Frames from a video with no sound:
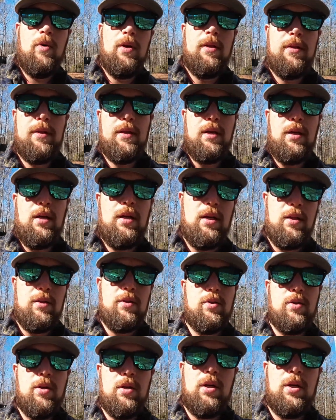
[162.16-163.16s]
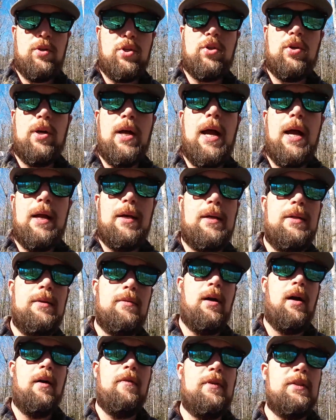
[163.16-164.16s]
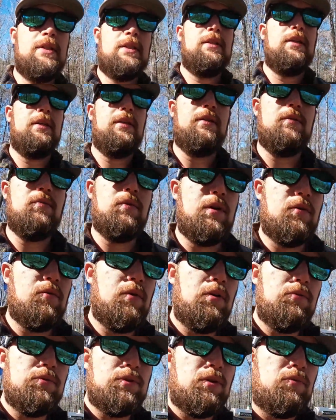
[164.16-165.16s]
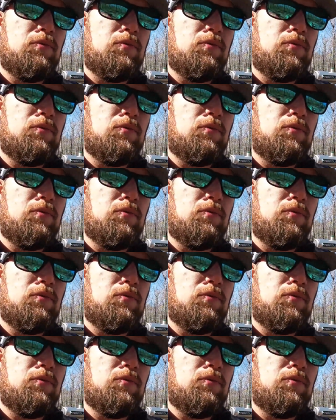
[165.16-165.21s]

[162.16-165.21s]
with a track, obviously, what it rolls